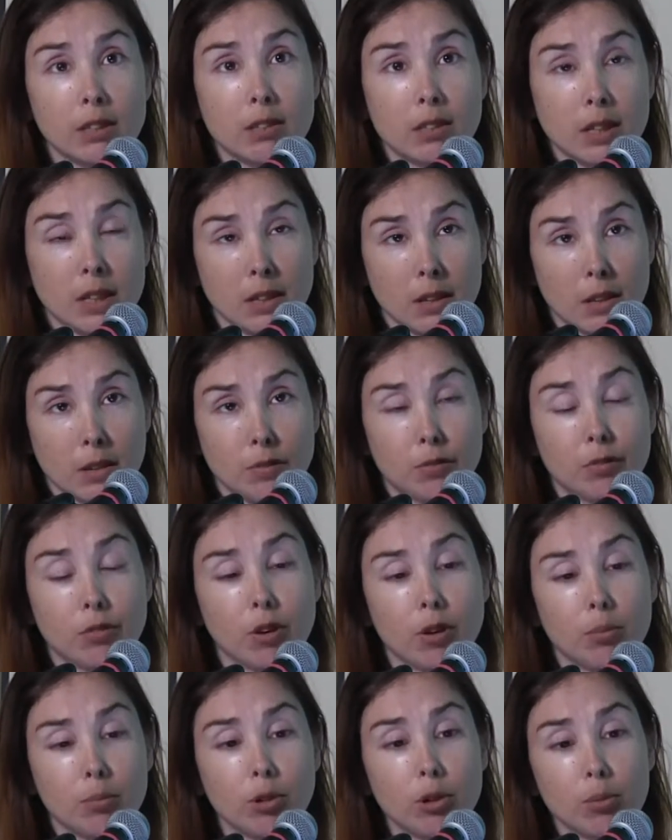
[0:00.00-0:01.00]
the data
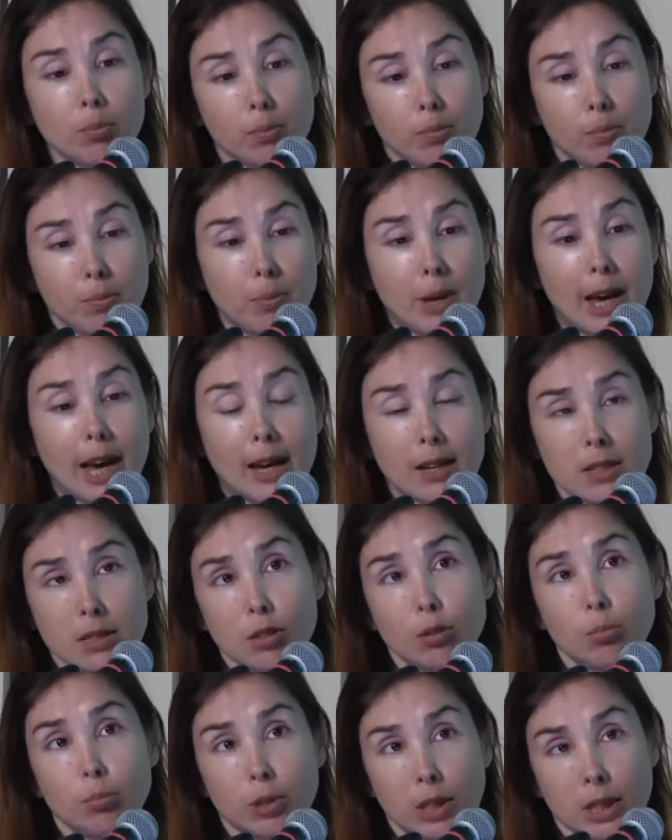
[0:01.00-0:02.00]
from past
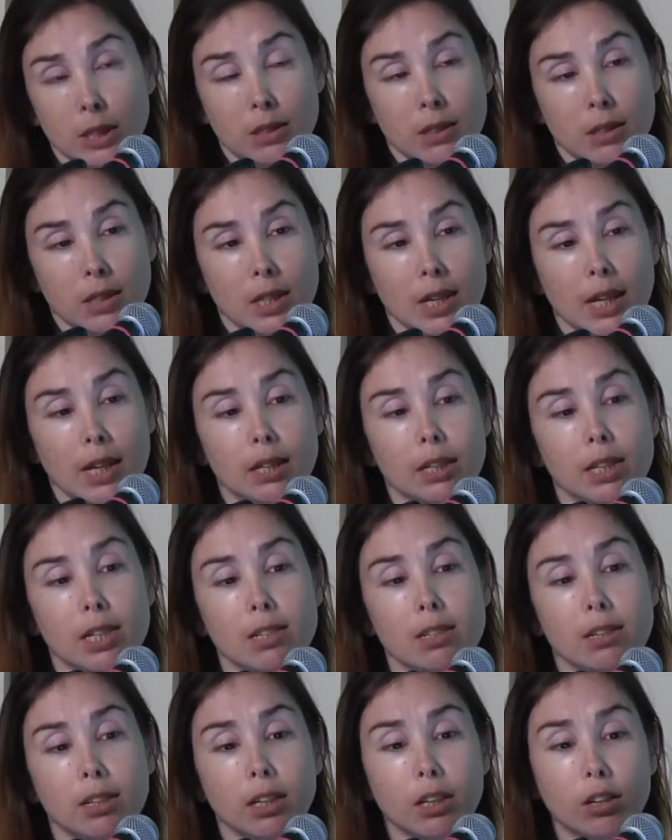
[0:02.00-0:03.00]
completed
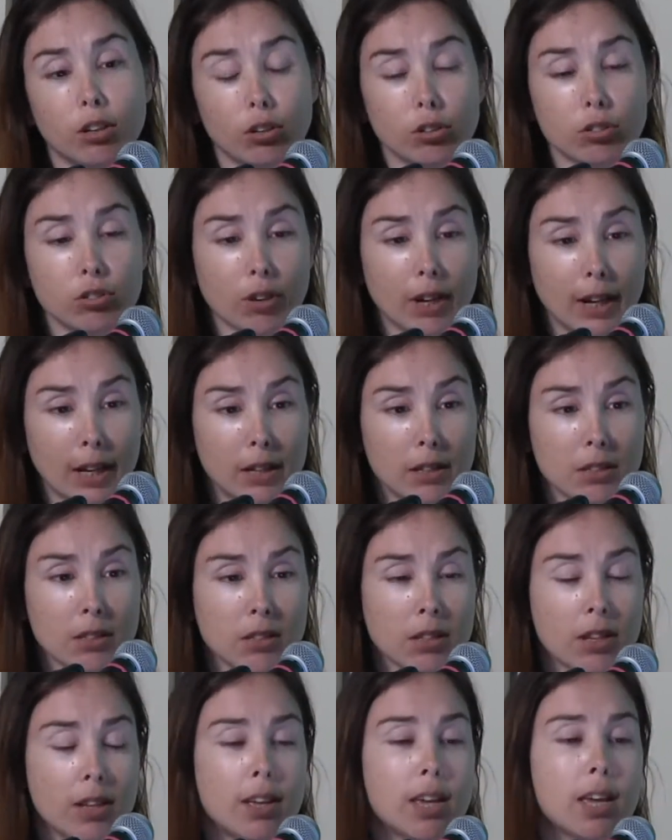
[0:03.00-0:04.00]
ALS clinical
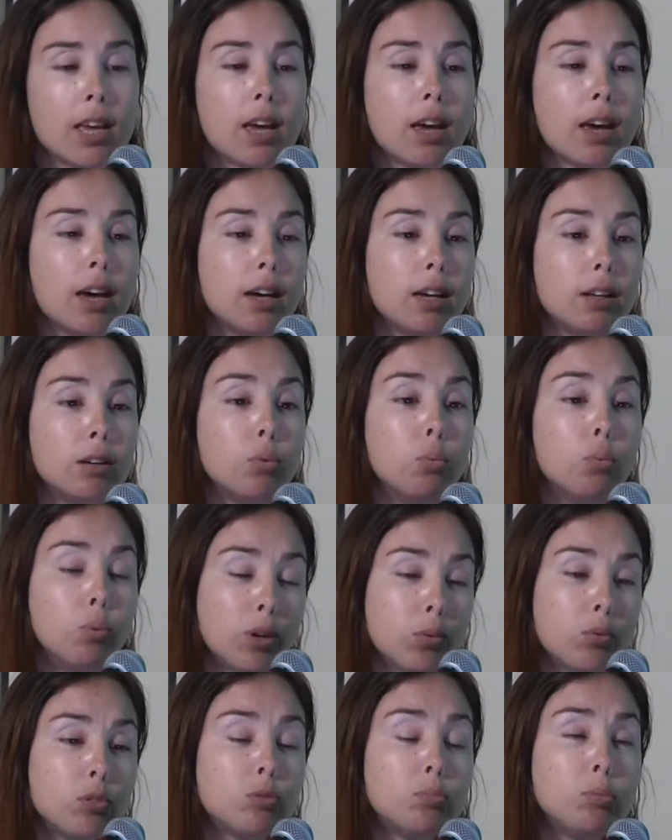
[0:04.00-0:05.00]
trials, and
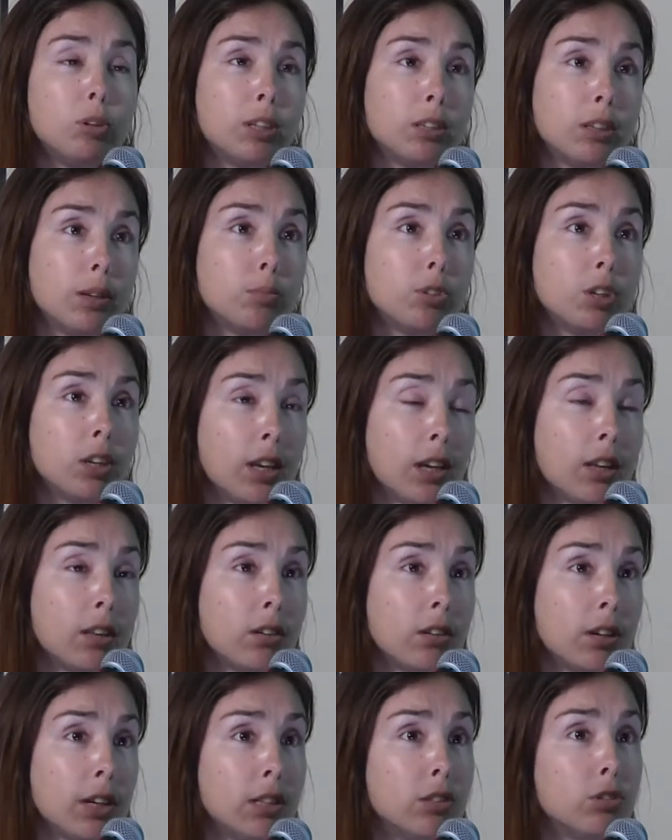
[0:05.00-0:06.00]
we would bring them
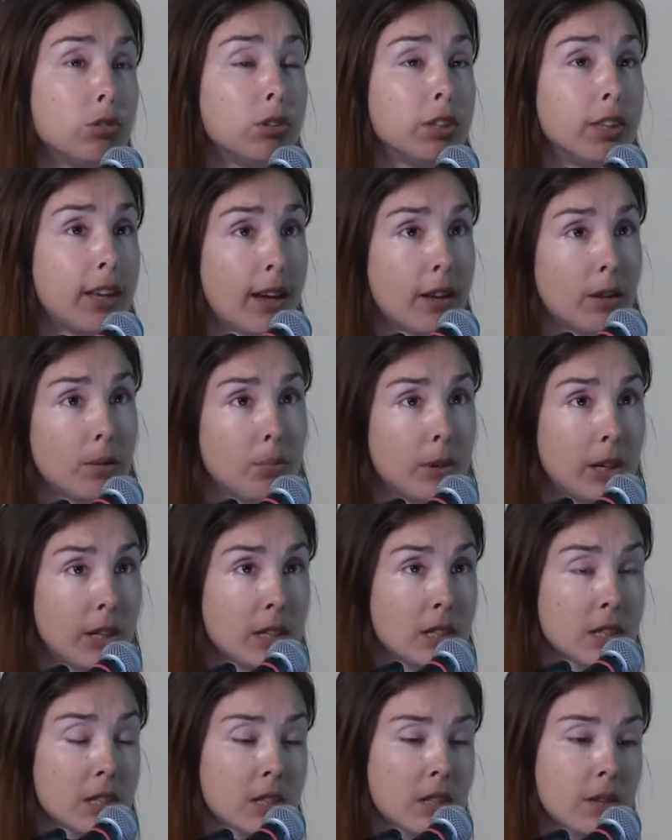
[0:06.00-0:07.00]
together into a
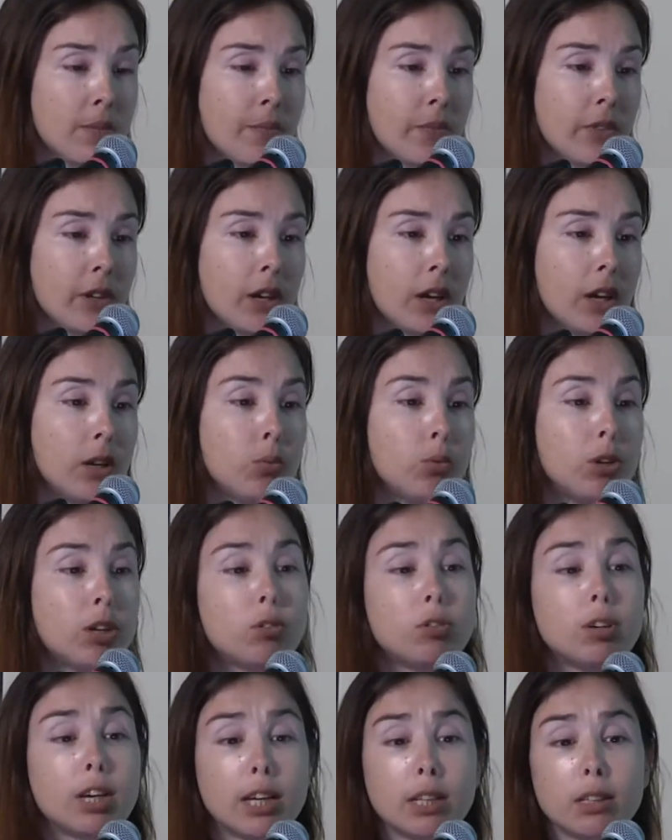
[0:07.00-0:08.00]
database. And we
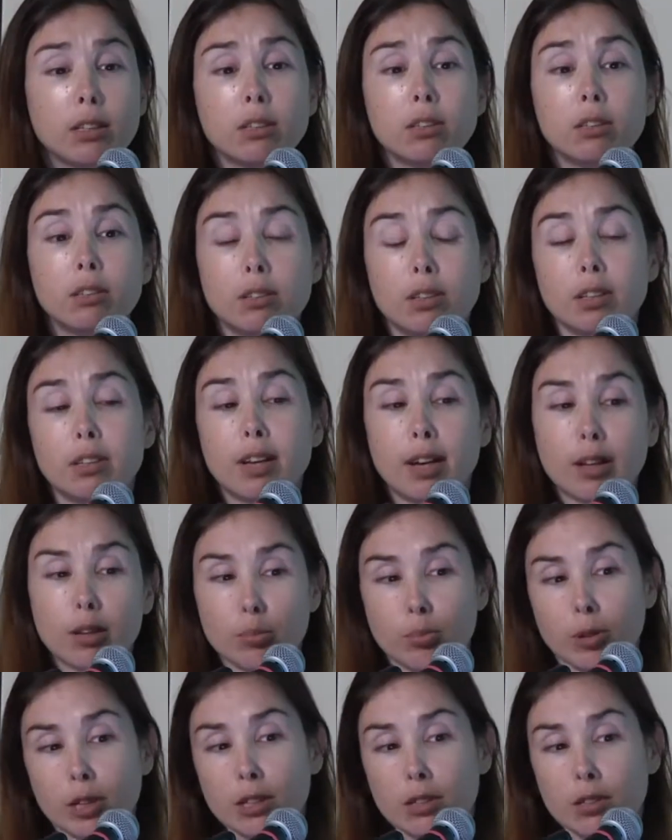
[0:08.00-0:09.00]
created the
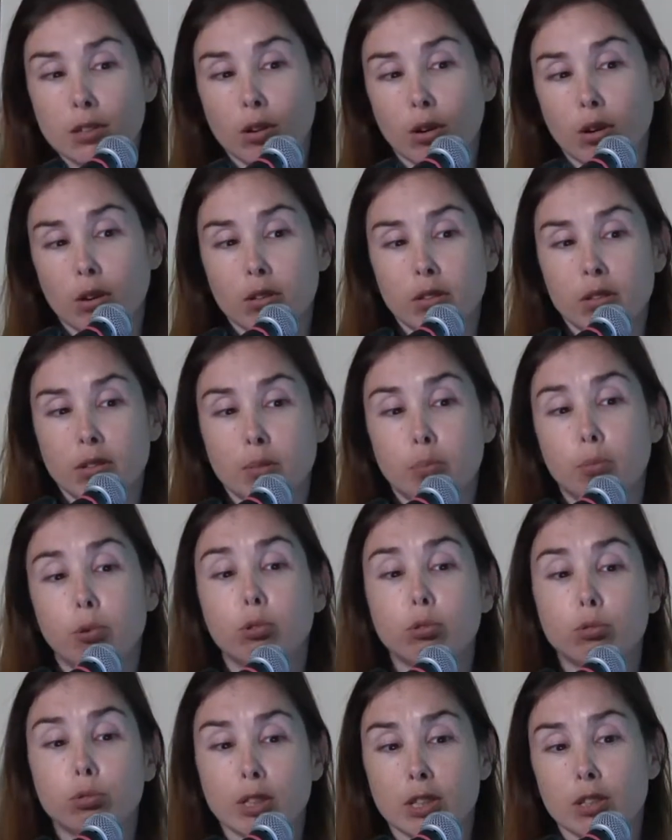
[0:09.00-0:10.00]
database called the
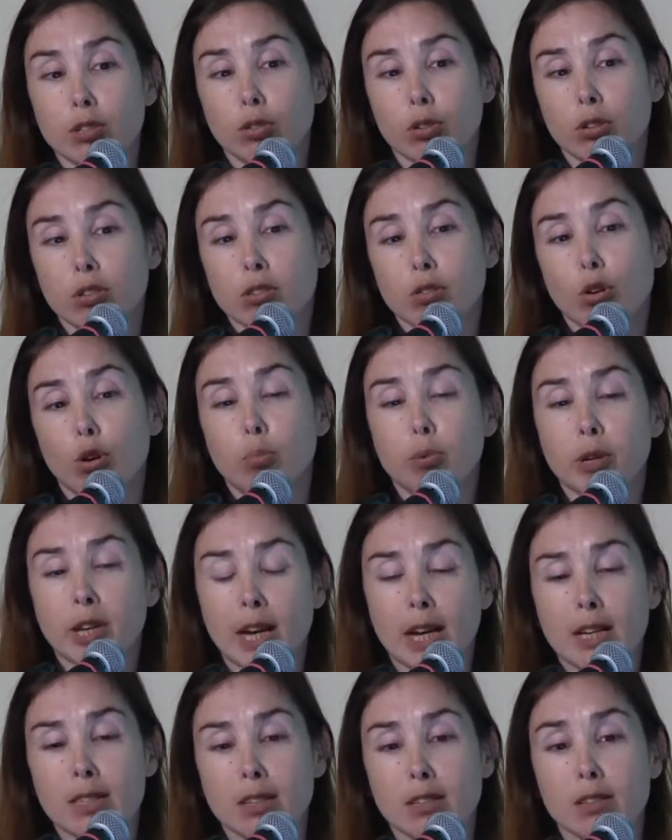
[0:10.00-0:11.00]
Pooled Resource Open
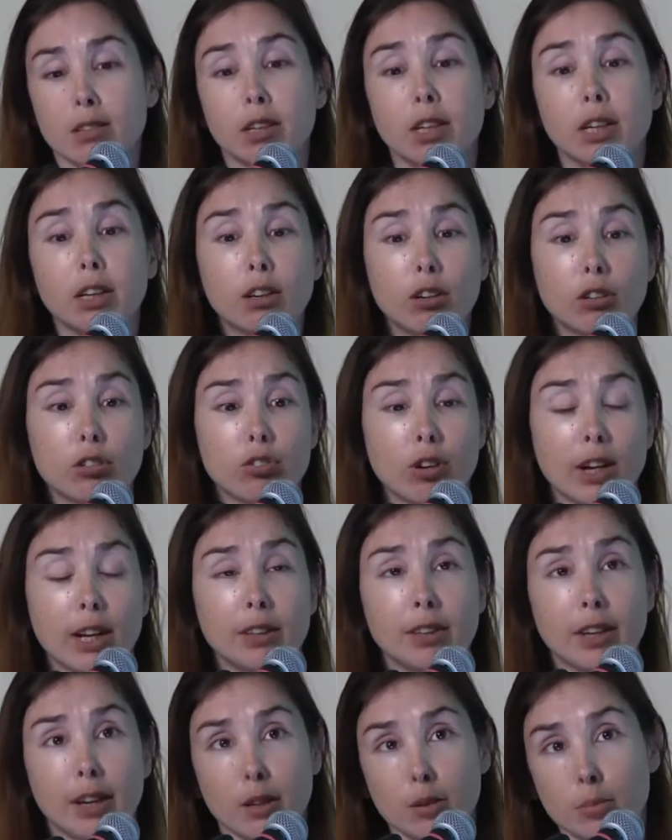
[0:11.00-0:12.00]
Access Clinical
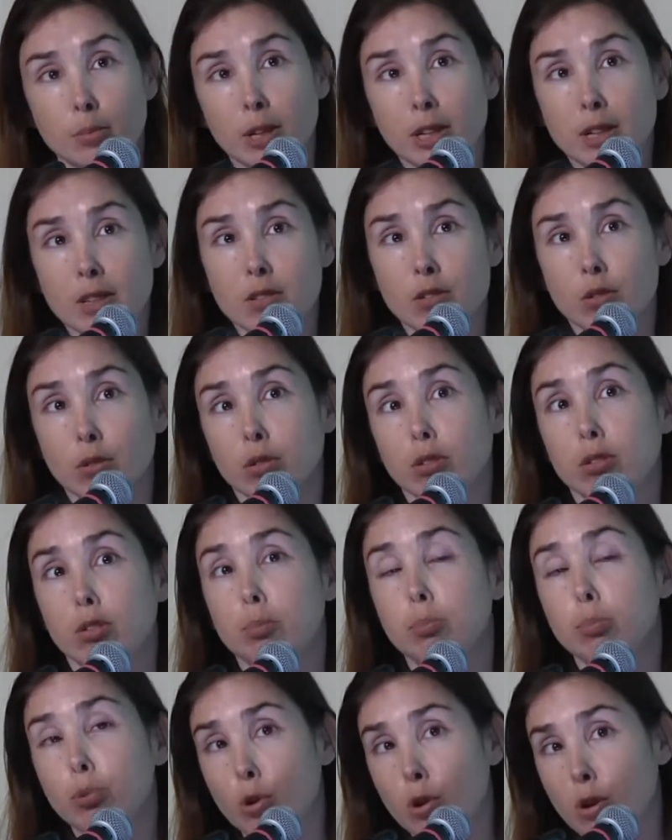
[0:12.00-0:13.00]
Trial Database, or
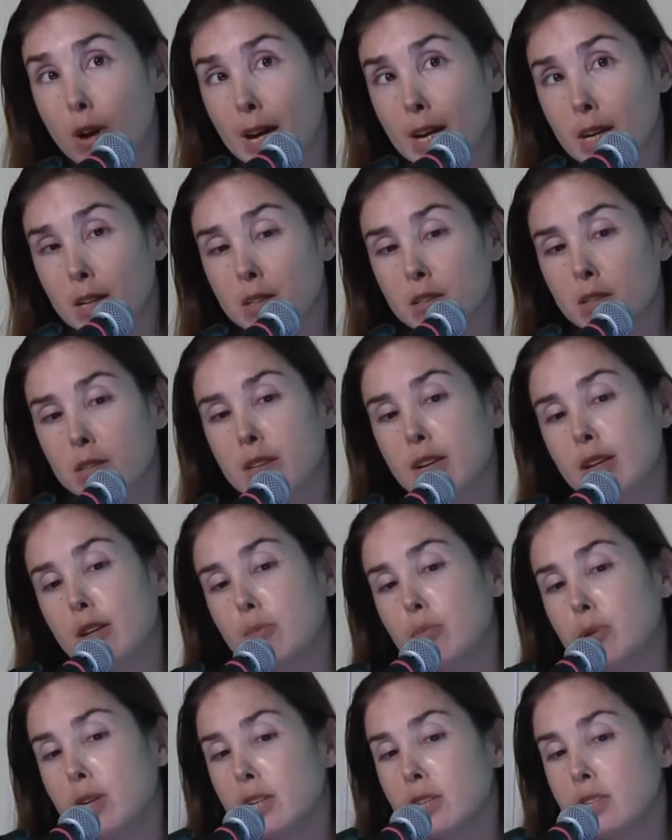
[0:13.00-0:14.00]
the PROACT
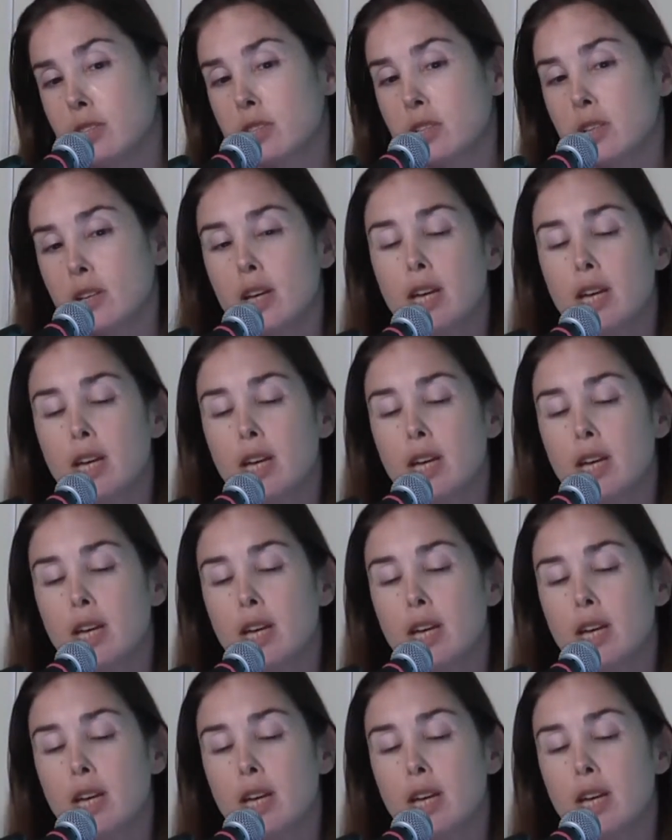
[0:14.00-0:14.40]
database.